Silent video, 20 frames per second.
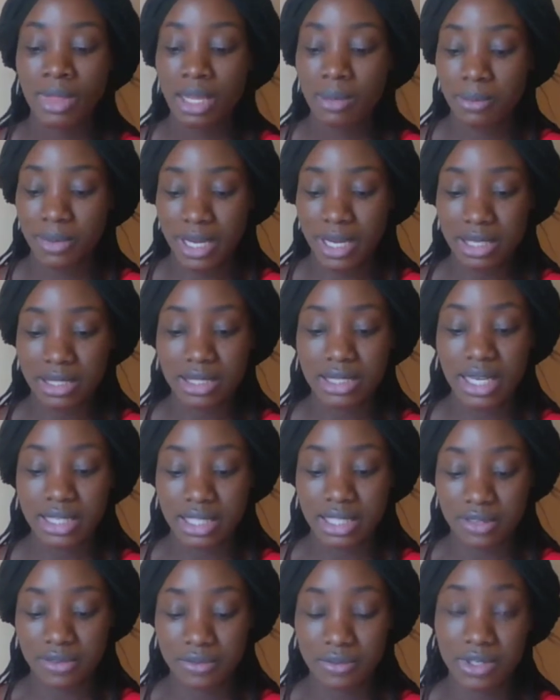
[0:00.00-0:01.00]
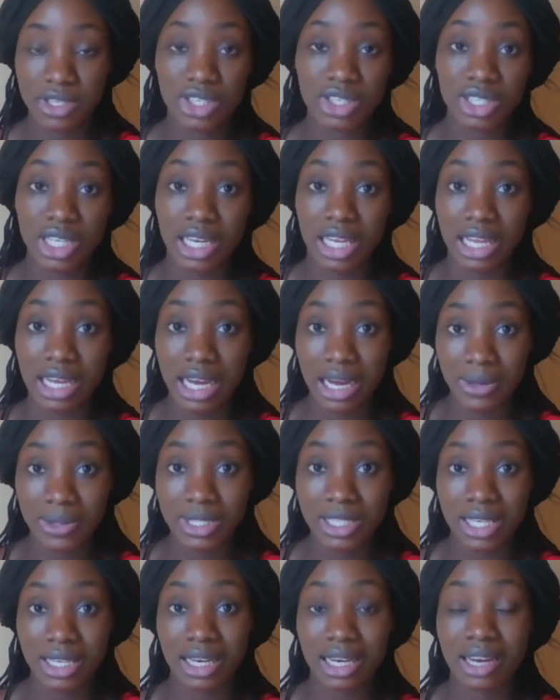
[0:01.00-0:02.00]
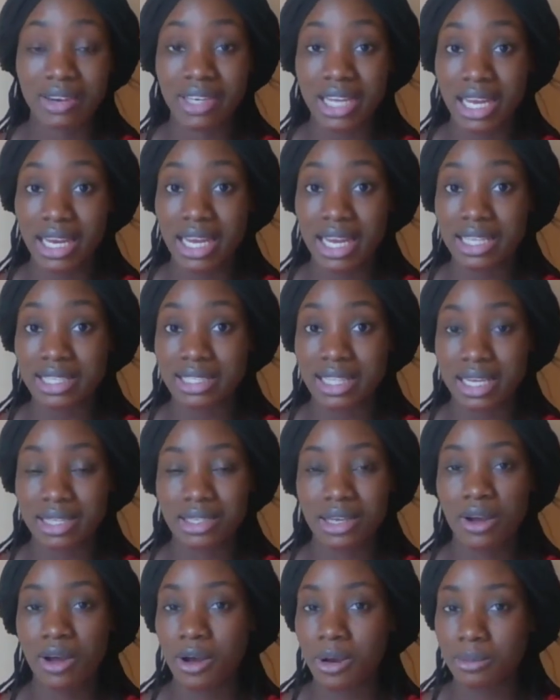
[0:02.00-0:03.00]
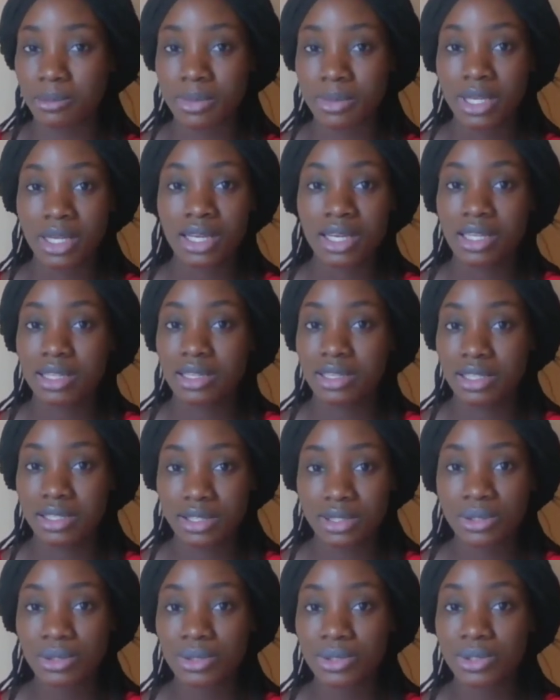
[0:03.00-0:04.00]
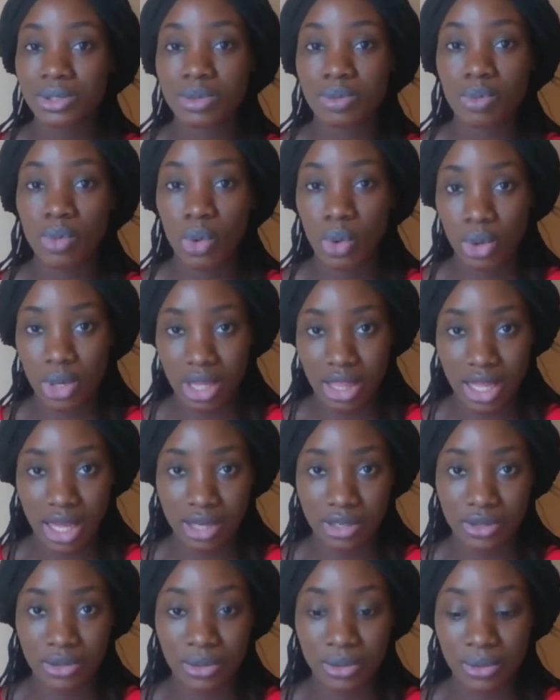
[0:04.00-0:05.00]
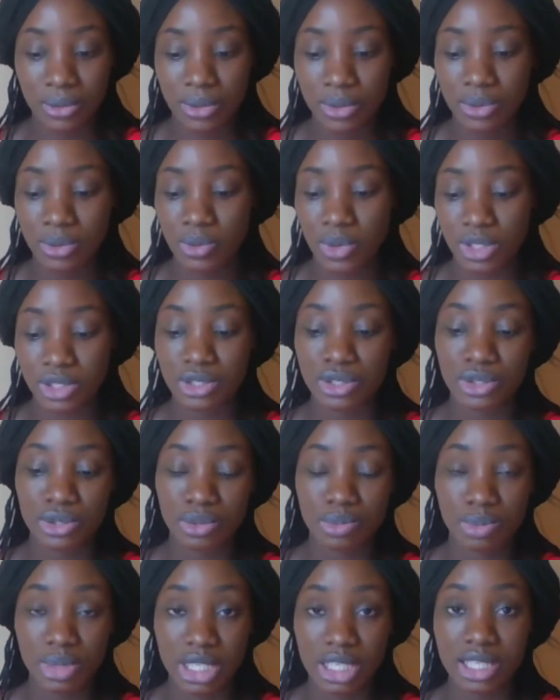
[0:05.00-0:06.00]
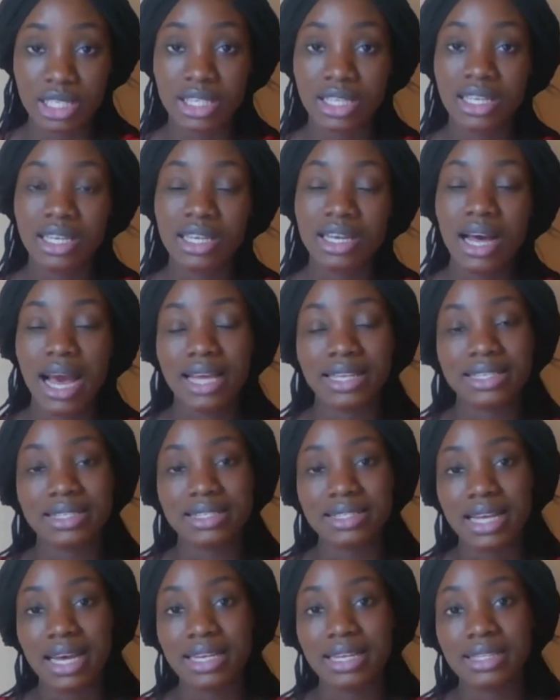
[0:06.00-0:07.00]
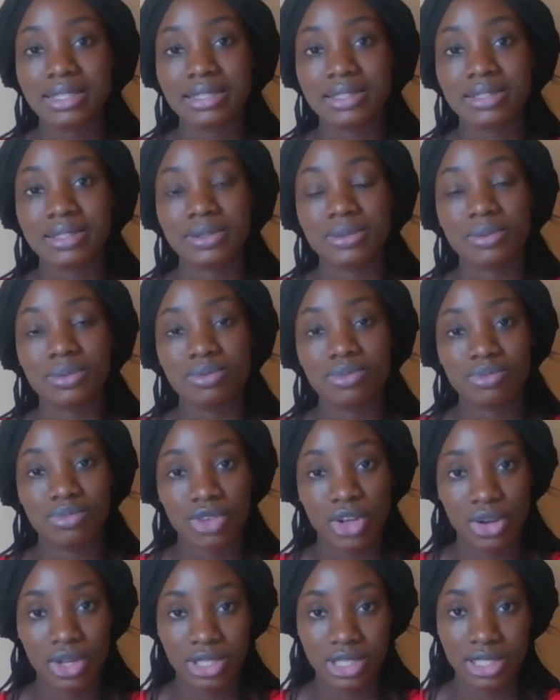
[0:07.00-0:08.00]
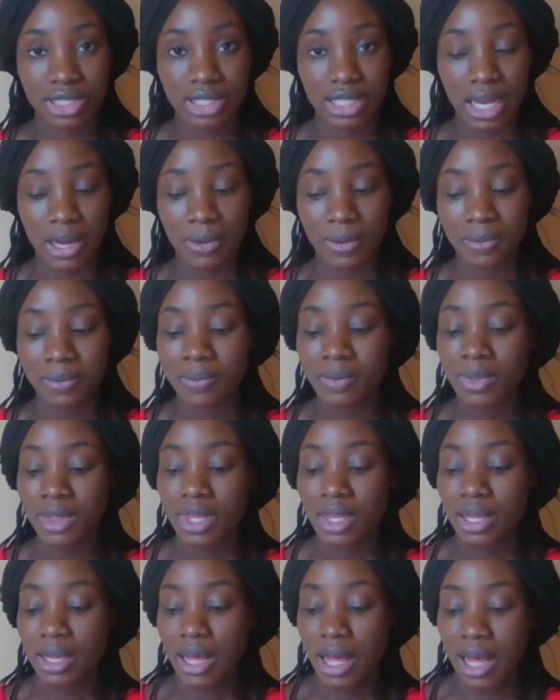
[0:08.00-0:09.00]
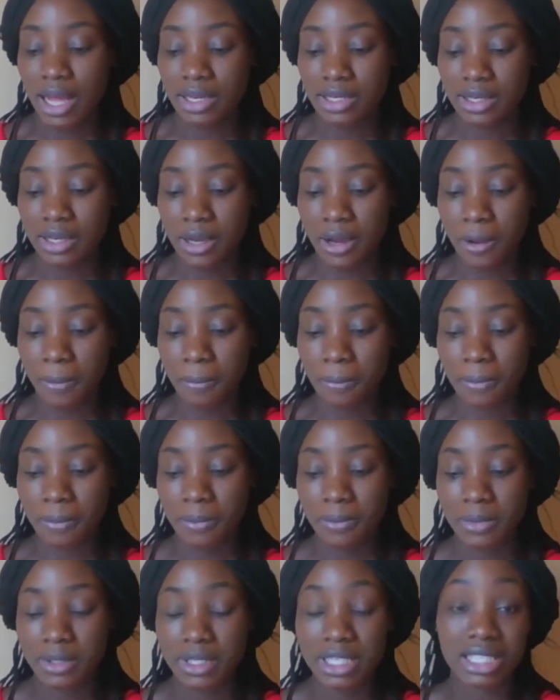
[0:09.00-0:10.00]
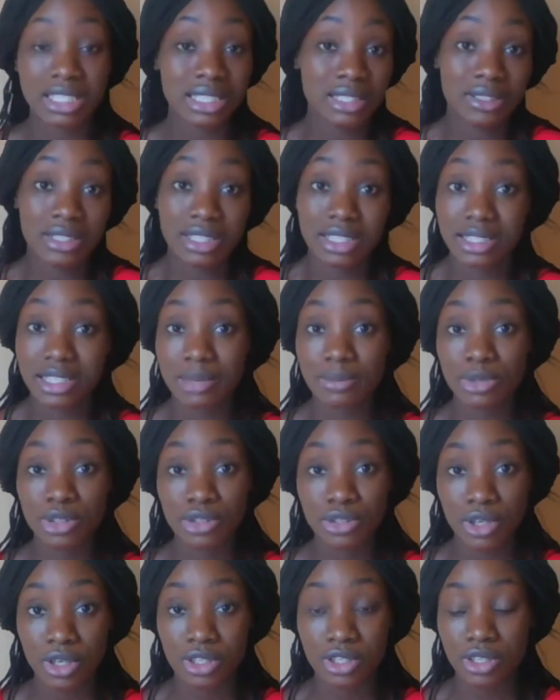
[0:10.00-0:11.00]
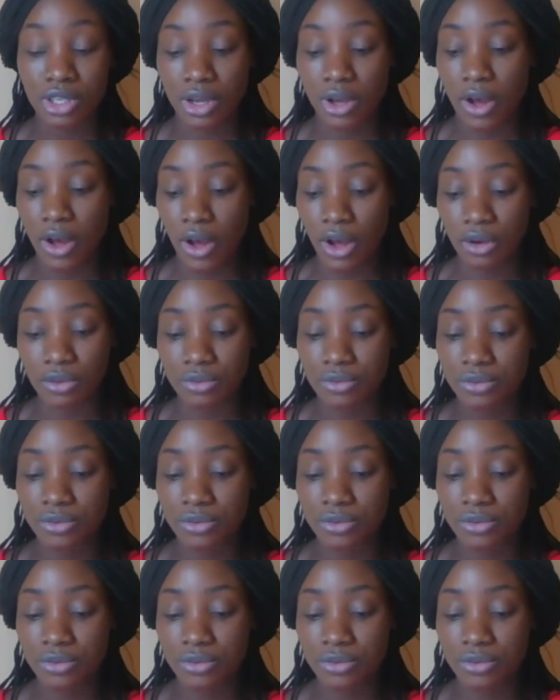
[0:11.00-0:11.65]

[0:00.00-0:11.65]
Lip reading: but as soon as I finished and I counted and I realized that, come, this looks more than, you know, what it should be, I decided to cut it down. And it's still the same structure of,